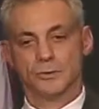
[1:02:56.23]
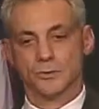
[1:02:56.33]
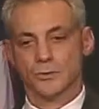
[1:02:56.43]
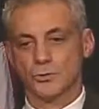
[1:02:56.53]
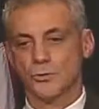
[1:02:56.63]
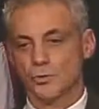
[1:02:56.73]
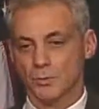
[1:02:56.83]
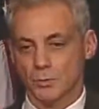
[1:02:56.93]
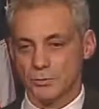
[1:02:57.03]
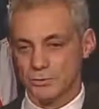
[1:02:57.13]
So you
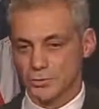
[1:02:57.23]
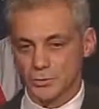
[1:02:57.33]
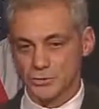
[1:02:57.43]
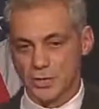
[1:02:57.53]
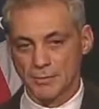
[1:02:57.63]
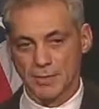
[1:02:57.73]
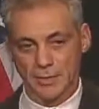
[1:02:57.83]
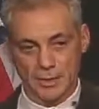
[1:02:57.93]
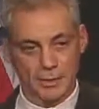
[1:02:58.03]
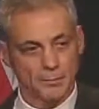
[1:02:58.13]
normally, which is how John
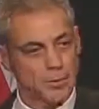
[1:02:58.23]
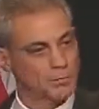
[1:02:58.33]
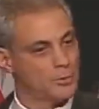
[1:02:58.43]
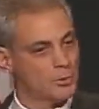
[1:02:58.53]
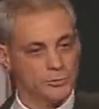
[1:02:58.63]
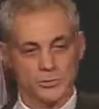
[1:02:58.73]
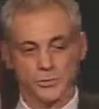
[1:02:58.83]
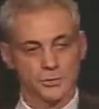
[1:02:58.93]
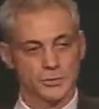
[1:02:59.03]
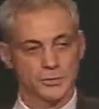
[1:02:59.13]
McCain got it, Bob Dole,
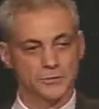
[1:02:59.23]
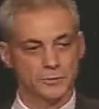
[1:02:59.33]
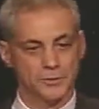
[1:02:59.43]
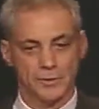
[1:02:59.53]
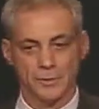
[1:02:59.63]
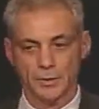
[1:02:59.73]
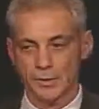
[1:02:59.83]
just look at the history of it.